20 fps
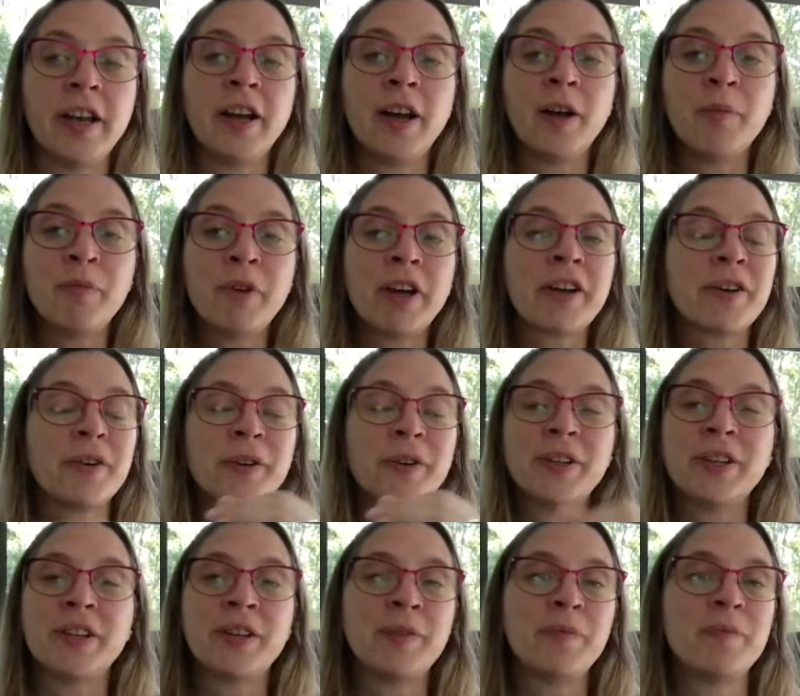And I'm not
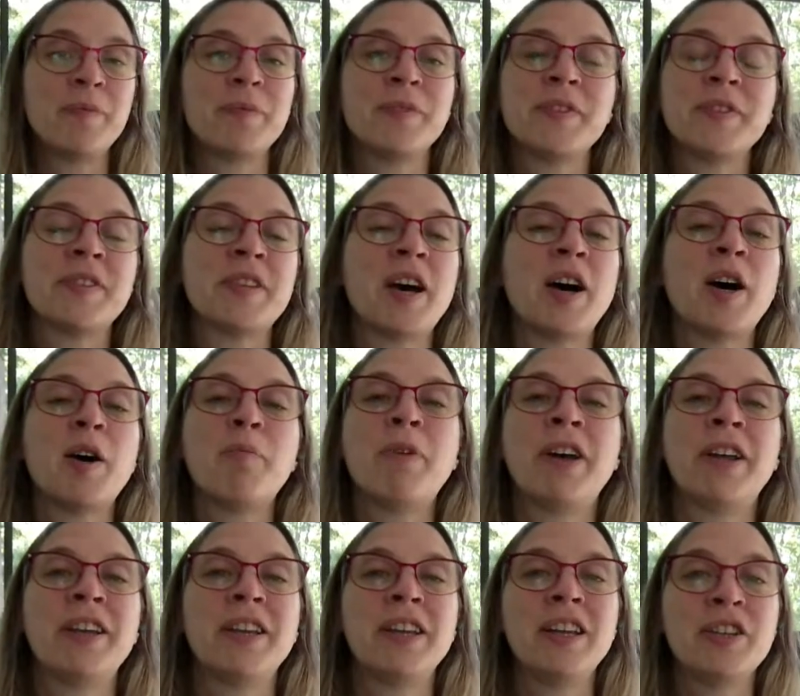going to stop
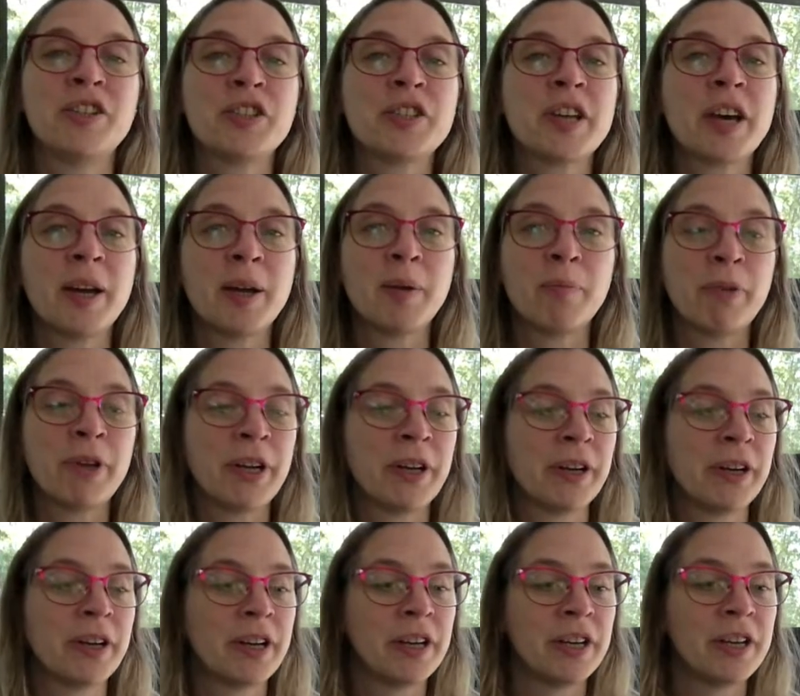at each time
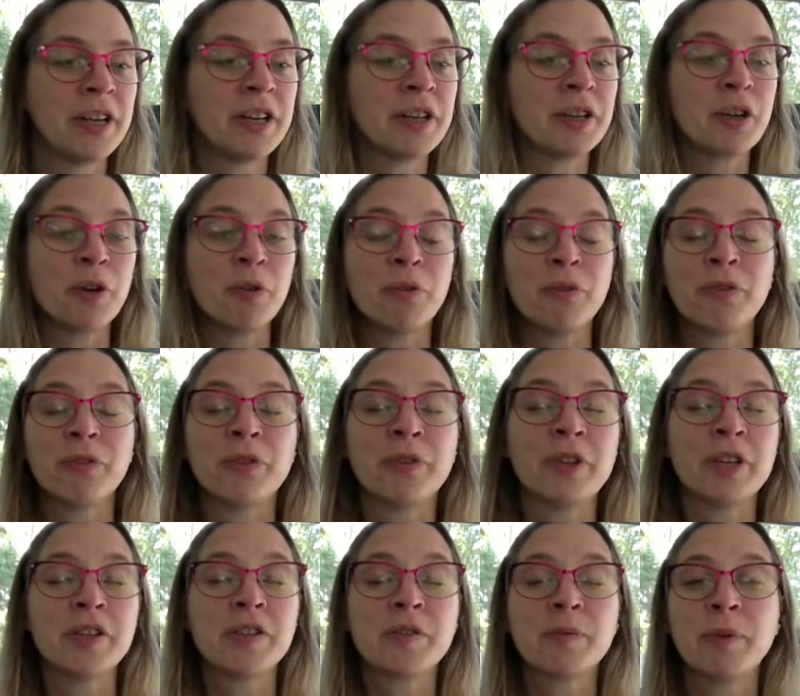period and go through
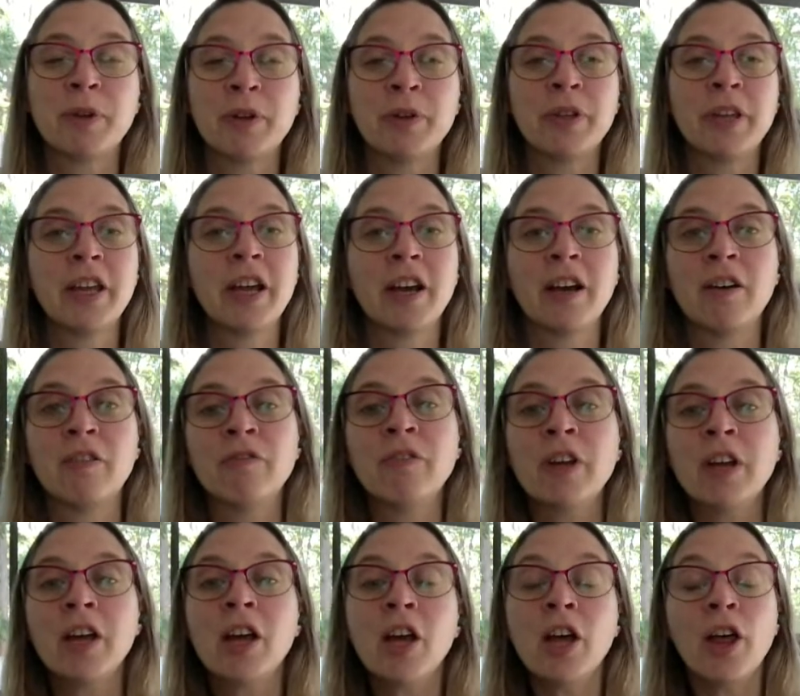this. We only have
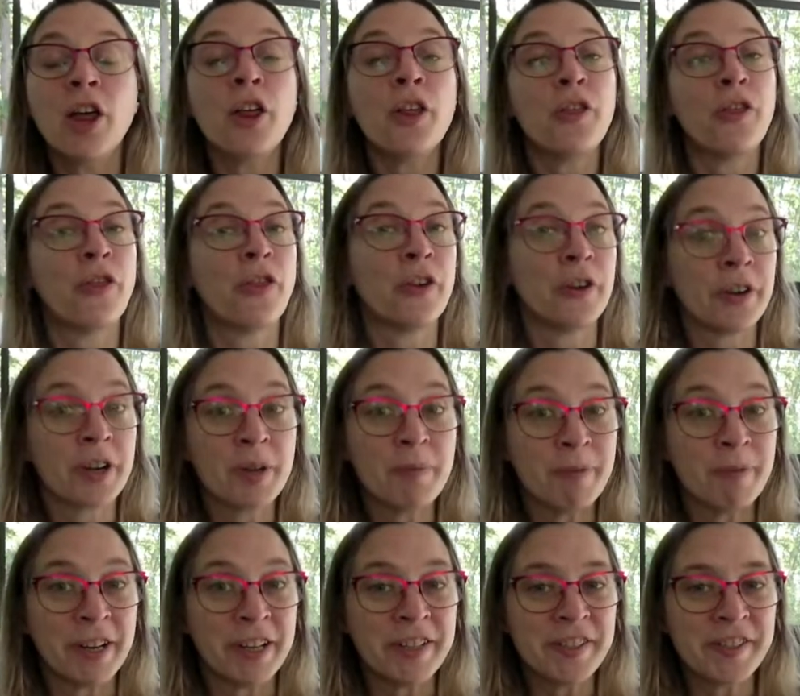30
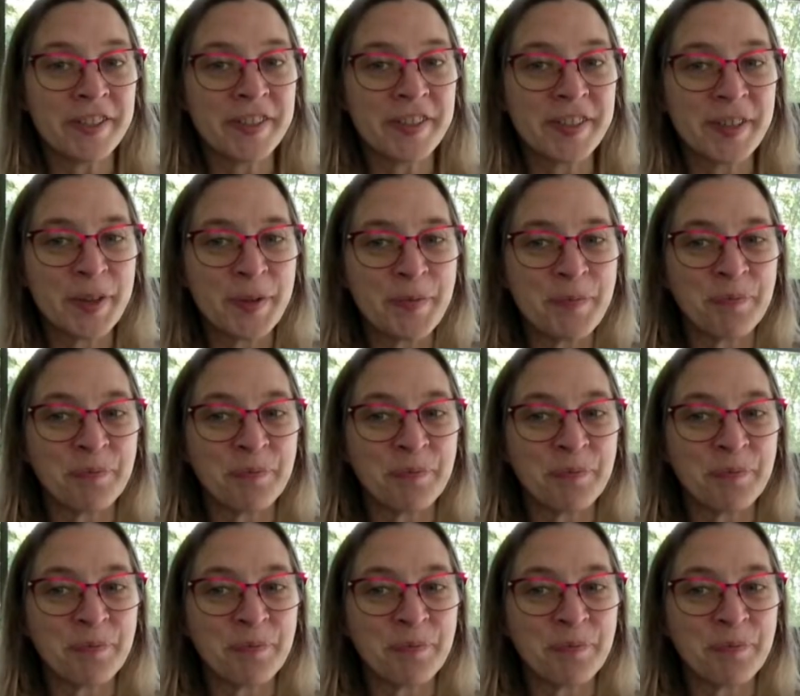minutes.